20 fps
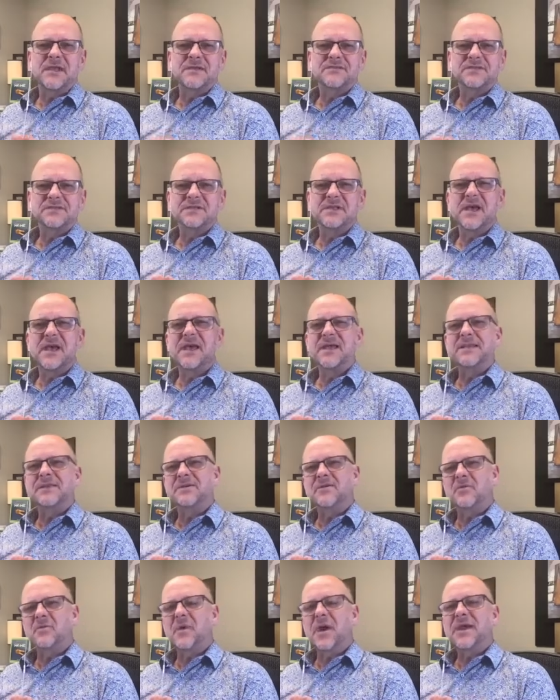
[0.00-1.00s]
side and a
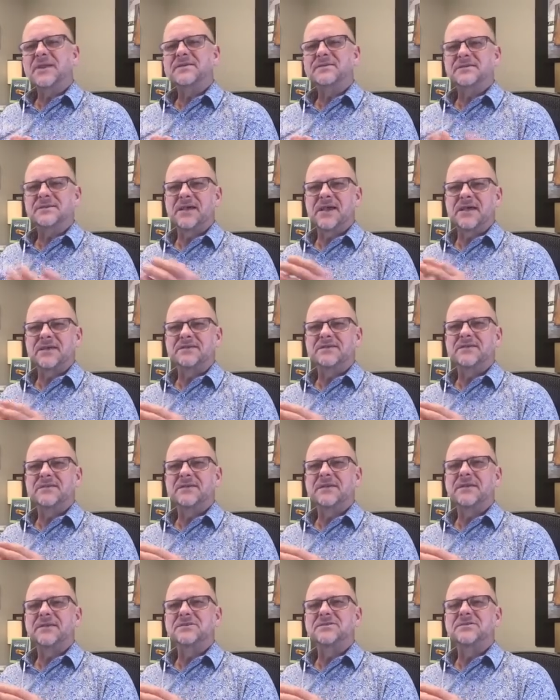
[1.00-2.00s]
right side to the
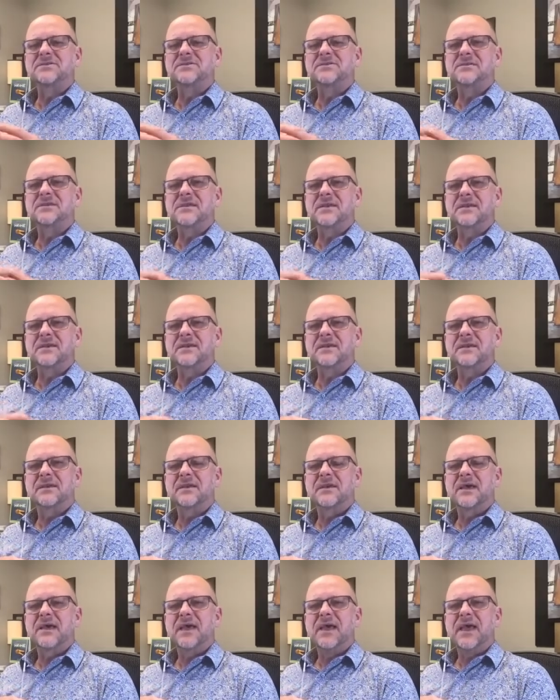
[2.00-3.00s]
kitchen sink.
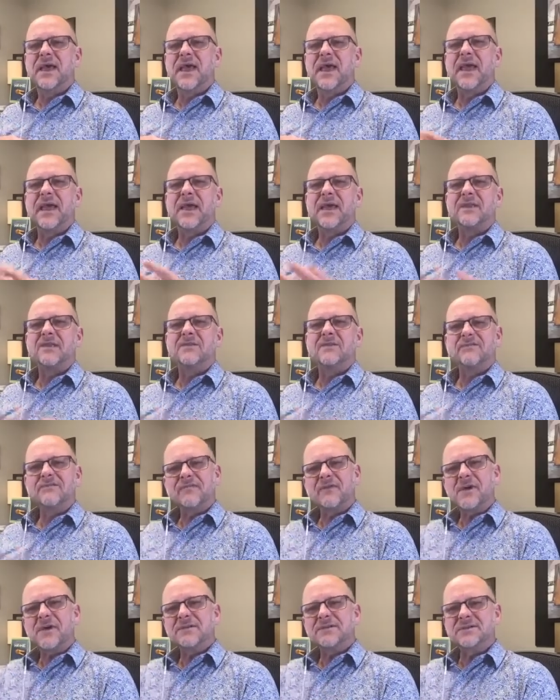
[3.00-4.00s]
And the
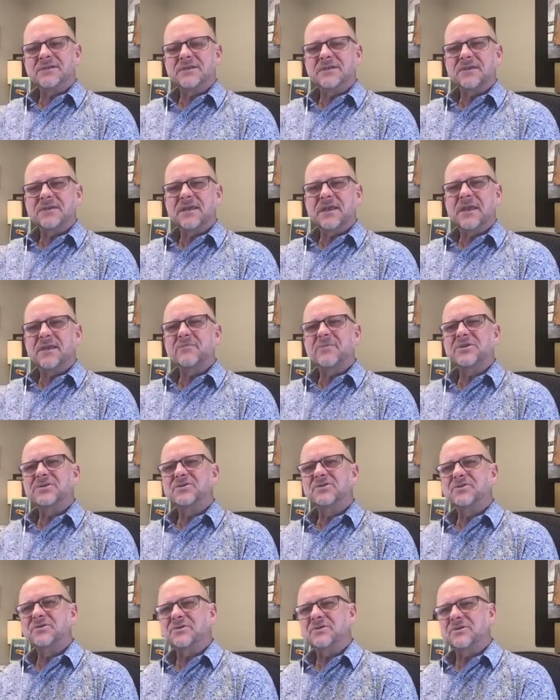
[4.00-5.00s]
faucet can be
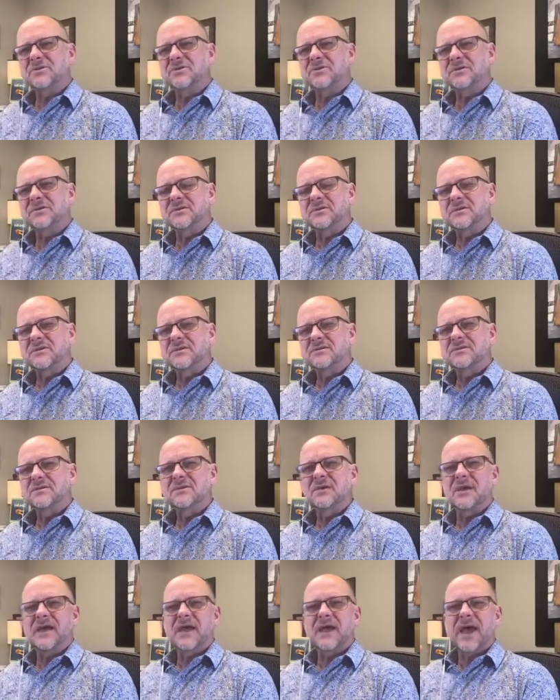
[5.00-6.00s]
turned to
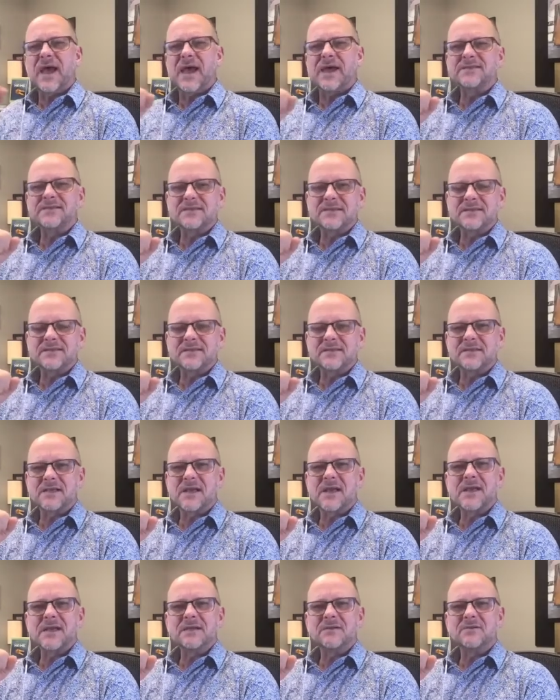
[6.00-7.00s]
the asset
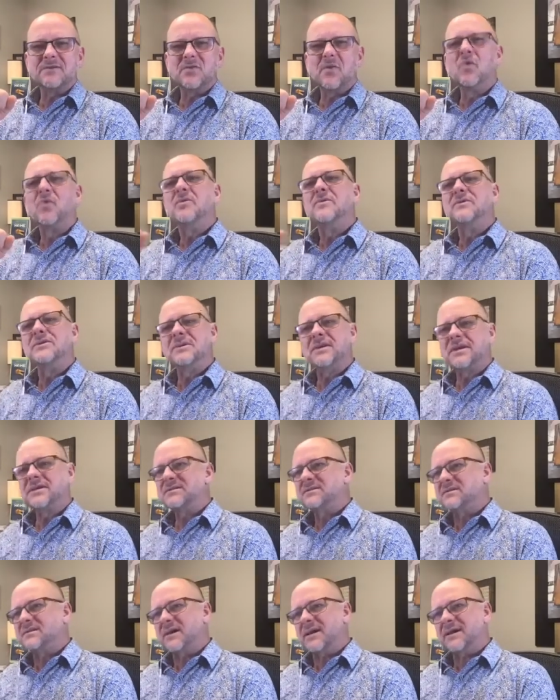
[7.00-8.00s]
side or the debt
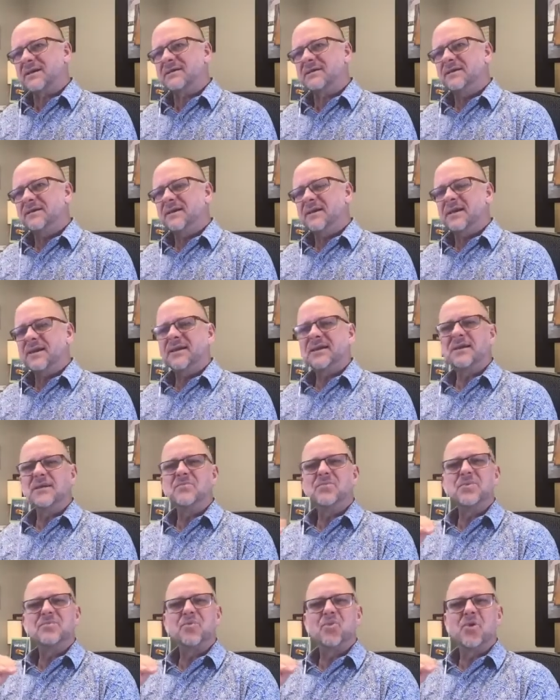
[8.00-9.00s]
side. It can be
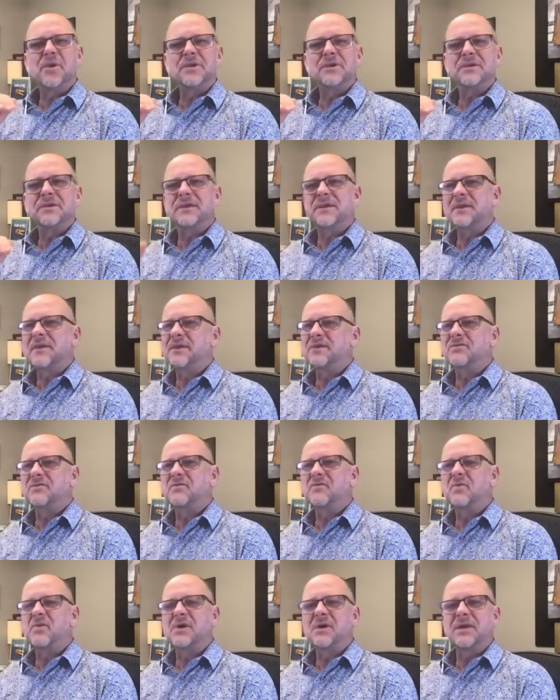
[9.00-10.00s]
pointed at either
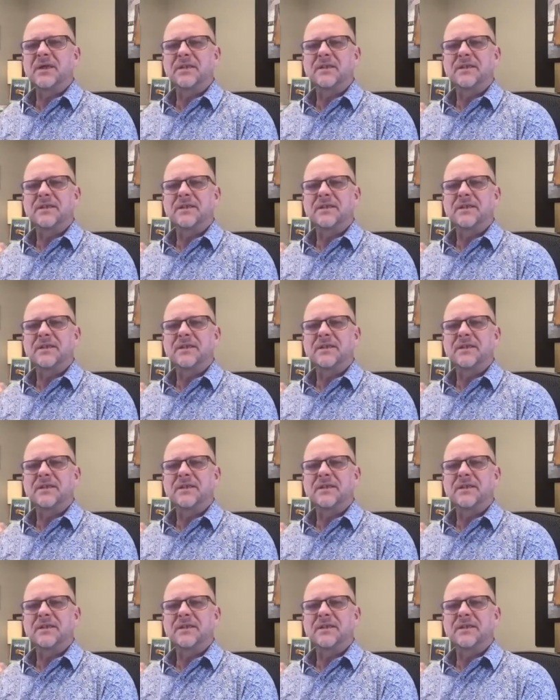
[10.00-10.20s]
one.